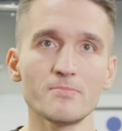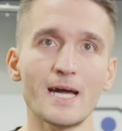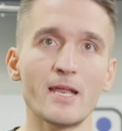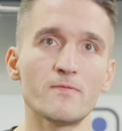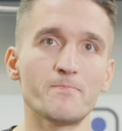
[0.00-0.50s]

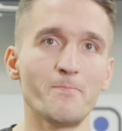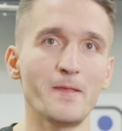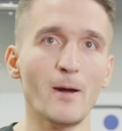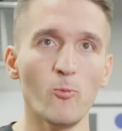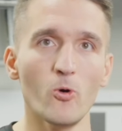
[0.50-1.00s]
kind of
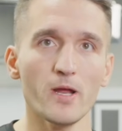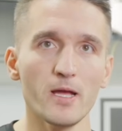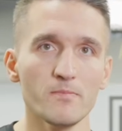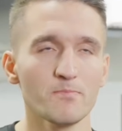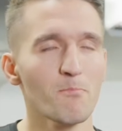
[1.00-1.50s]
tap
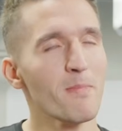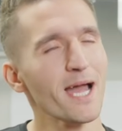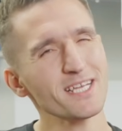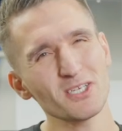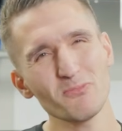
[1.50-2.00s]
water,
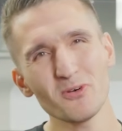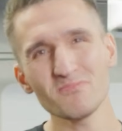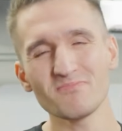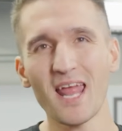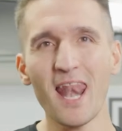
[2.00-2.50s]

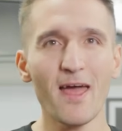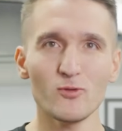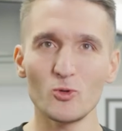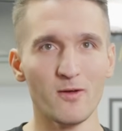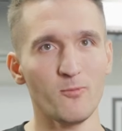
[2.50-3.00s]
maximum
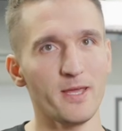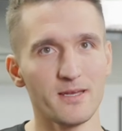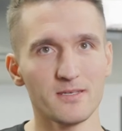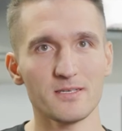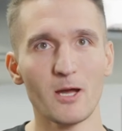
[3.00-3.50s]
11-12
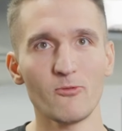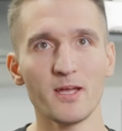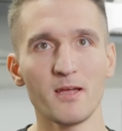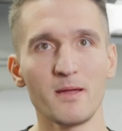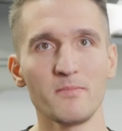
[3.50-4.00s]
weeks, I would
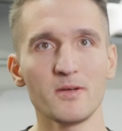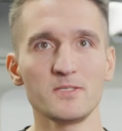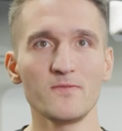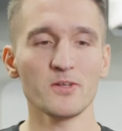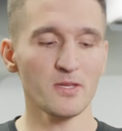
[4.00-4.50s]
recommend,
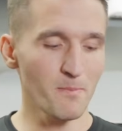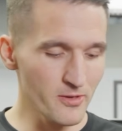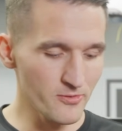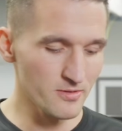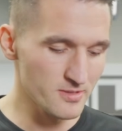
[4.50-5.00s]
because you've got the
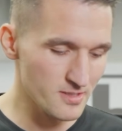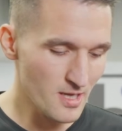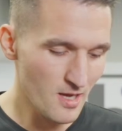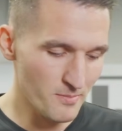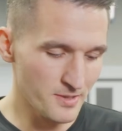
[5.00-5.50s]
minerals
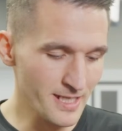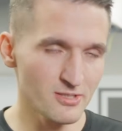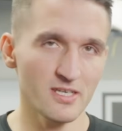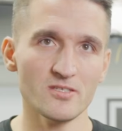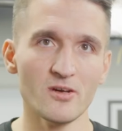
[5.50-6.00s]

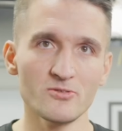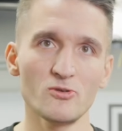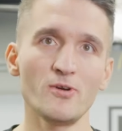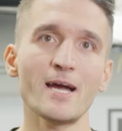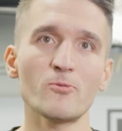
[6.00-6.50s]
potentially starting
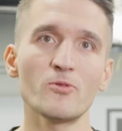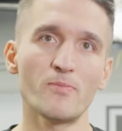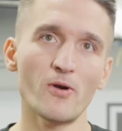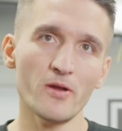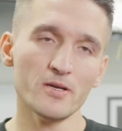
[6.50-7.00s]
to react with the
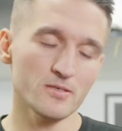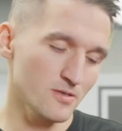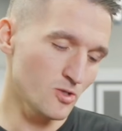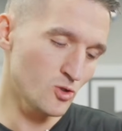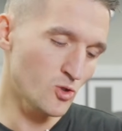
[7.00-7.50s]
product.
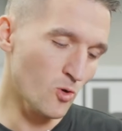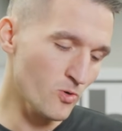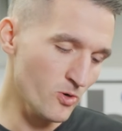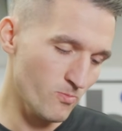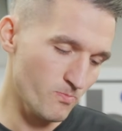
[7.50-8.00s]
You don't
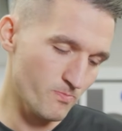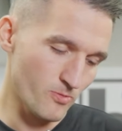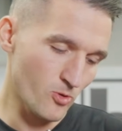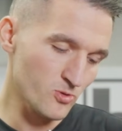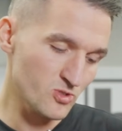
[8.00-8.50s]
want
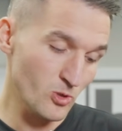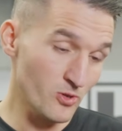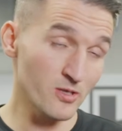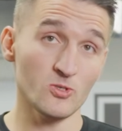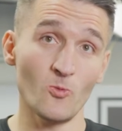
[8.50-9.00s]
those two
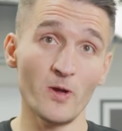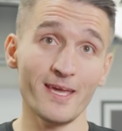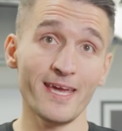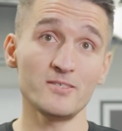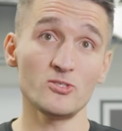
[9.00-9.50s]
things to work
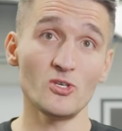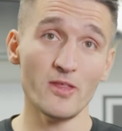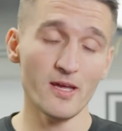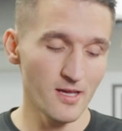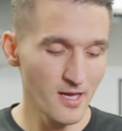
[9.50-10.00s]
against each
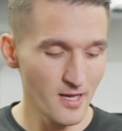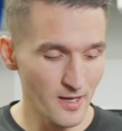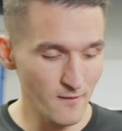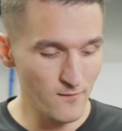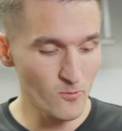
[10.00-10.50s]
other.
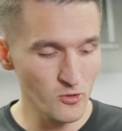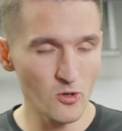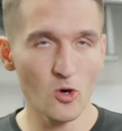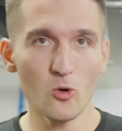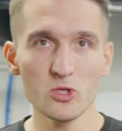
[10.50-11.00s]
If you want
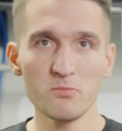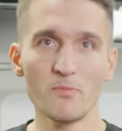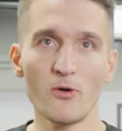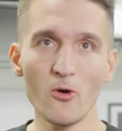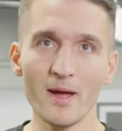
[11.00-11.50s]
the
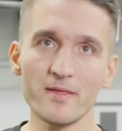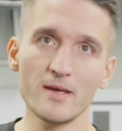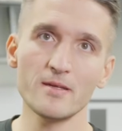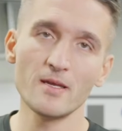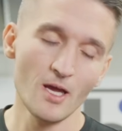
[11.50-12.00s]
Ultimate Pro
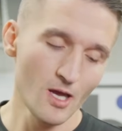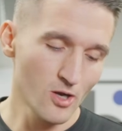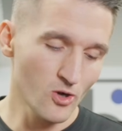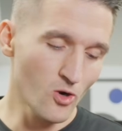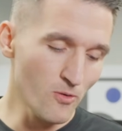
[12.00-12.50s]
method,
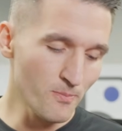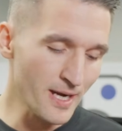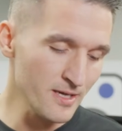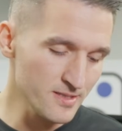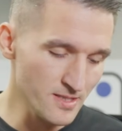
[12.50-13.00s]
go and
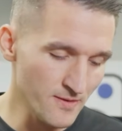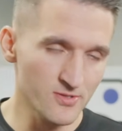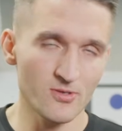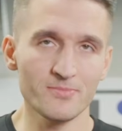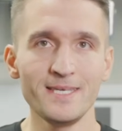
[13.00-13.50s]
buy yourself
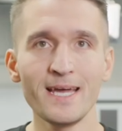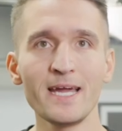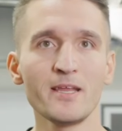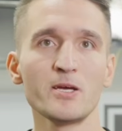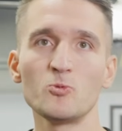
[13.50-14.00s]
some
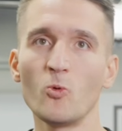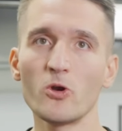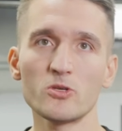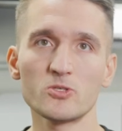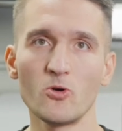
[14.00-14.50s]
deionized
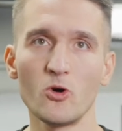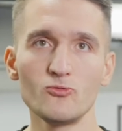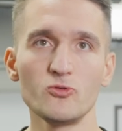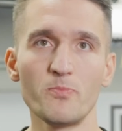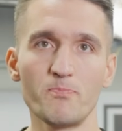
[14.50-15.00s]
water, so
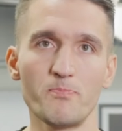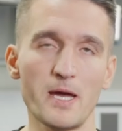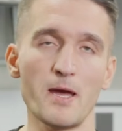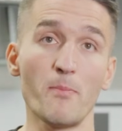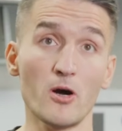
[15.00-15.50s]

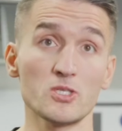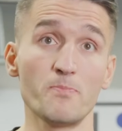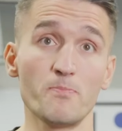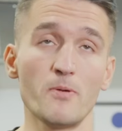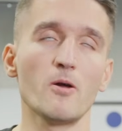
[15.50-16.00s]

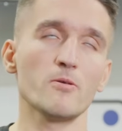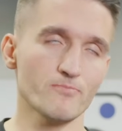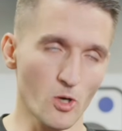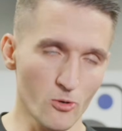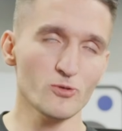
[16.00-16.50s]

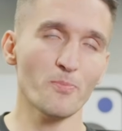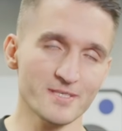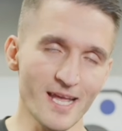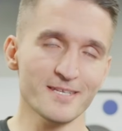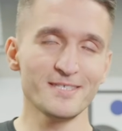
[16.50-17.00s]

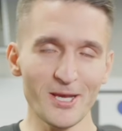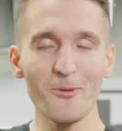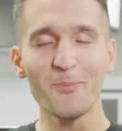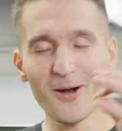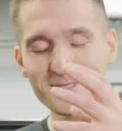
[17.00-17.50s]
100%
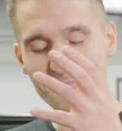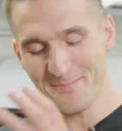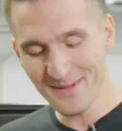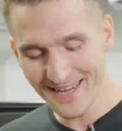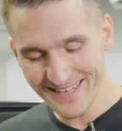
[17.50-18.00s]
0 parts per
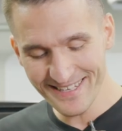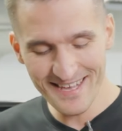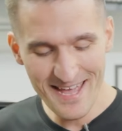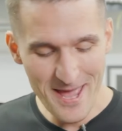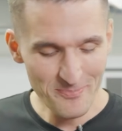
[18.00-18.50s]
million.
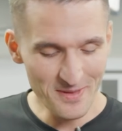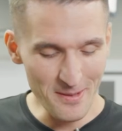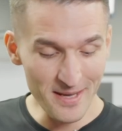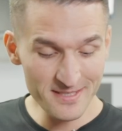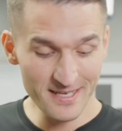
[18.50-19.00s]

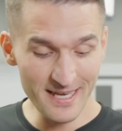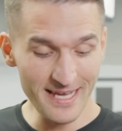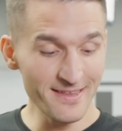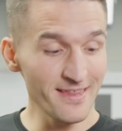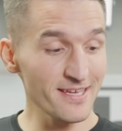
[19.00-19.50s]
And basically
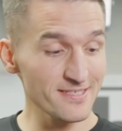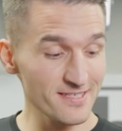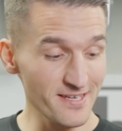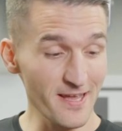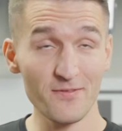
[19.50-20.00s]
in
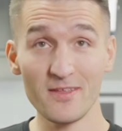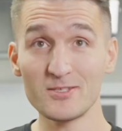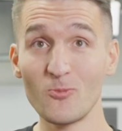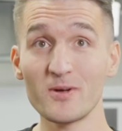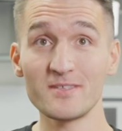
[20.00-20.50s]
this, if
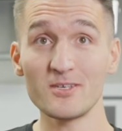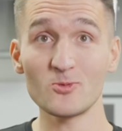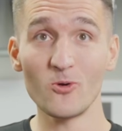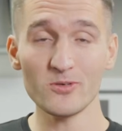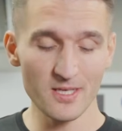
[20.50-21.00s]
this was this
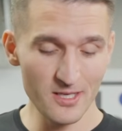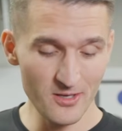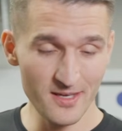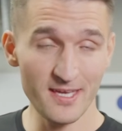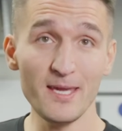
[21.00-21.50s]
water, you
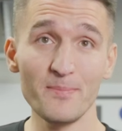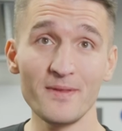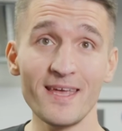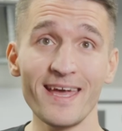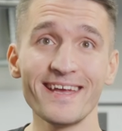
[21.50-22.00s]
can keep
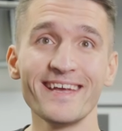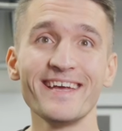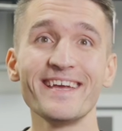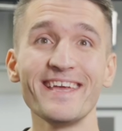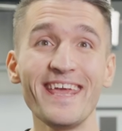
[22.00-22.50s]
it there
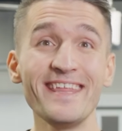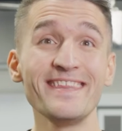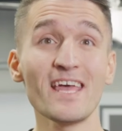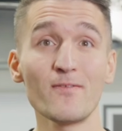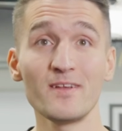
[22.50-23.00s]

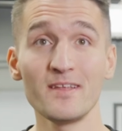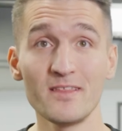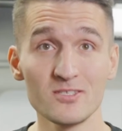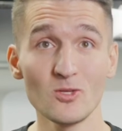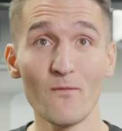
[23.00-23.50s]
indefinitely.
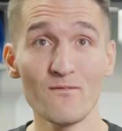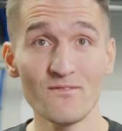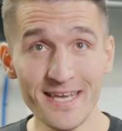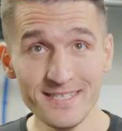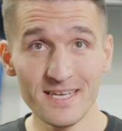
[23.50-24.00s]
There's no
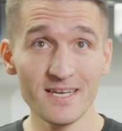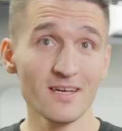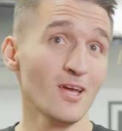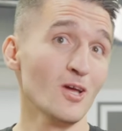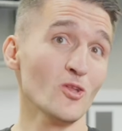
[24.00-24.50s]
fading,
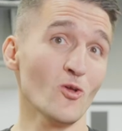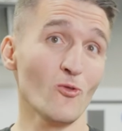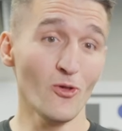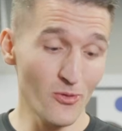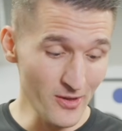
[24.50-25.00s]
no
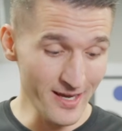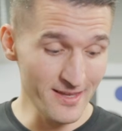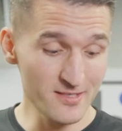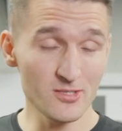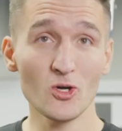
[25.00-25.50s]
nothing.
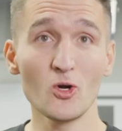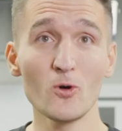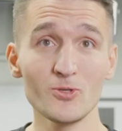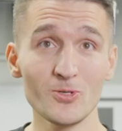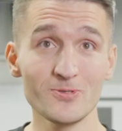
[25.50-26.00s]
And this is your go-to